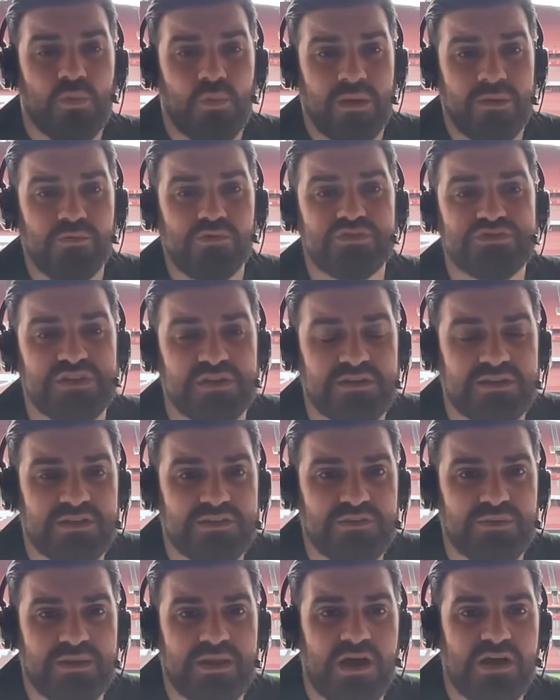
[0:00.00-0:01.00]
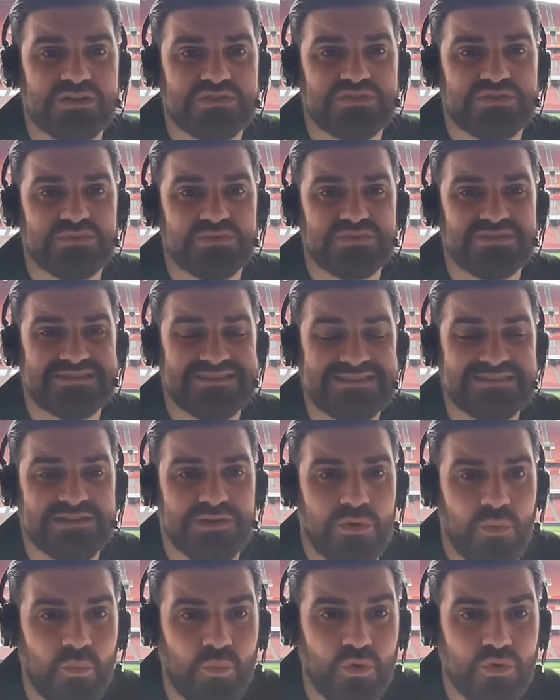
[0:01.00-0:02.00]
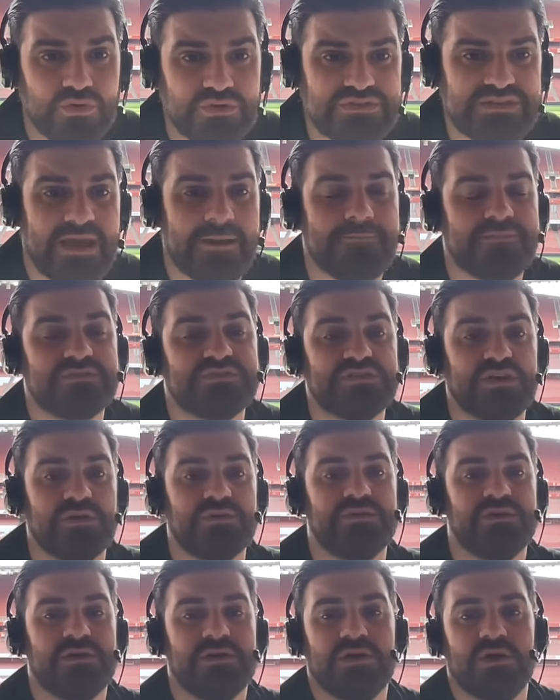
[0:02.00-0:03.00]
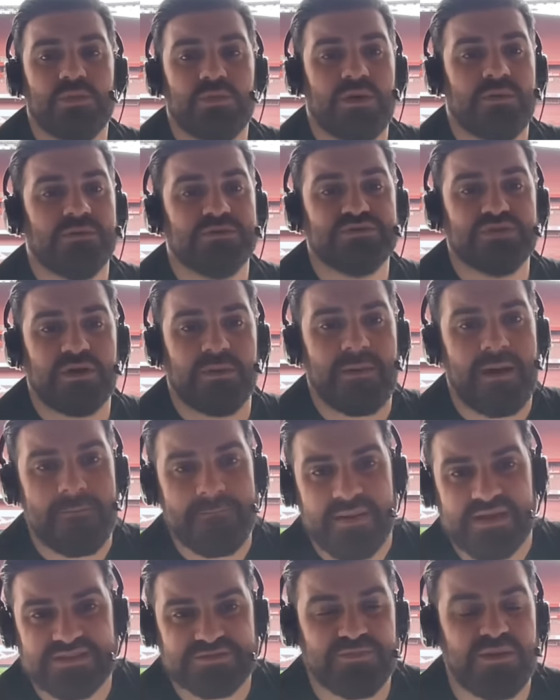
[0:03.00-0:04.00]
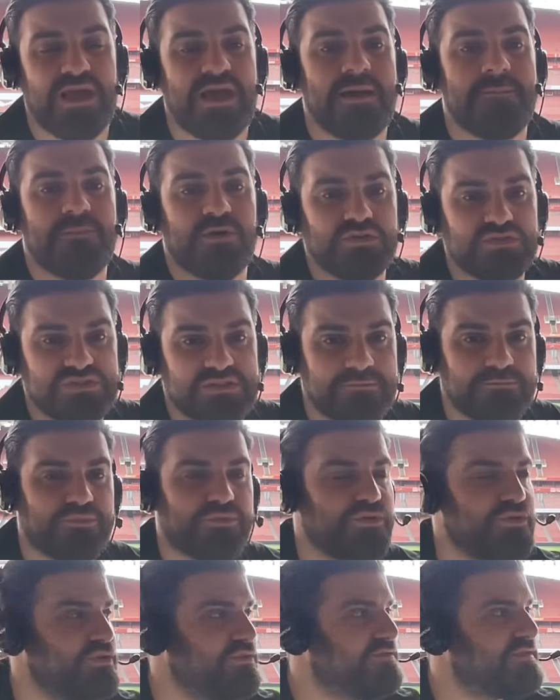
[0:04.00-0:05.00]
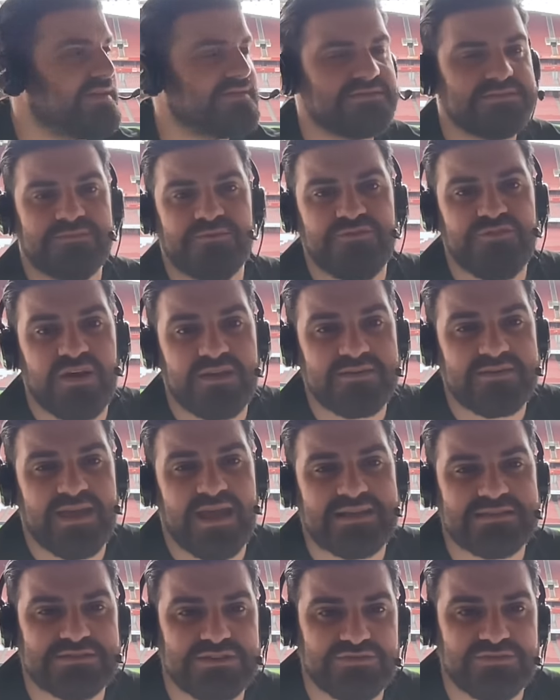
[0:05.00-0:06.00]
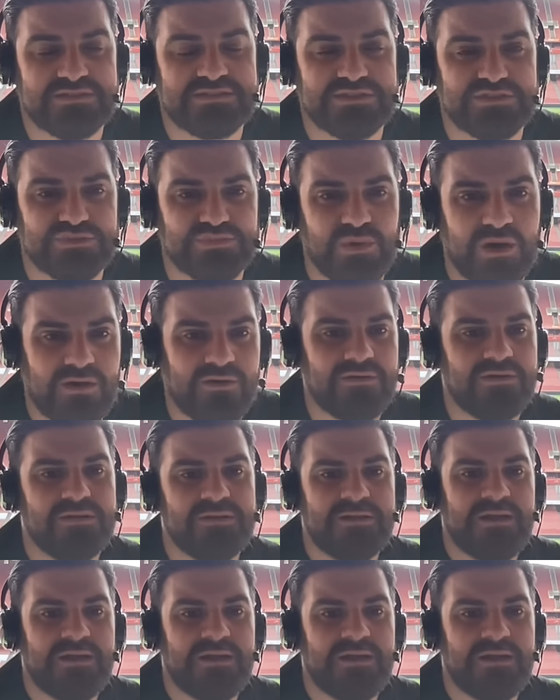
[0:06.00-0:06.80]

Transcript: We're also going to do an Arsenal season awards episode where we'll talk about best player, most improved, and some fun categories as well.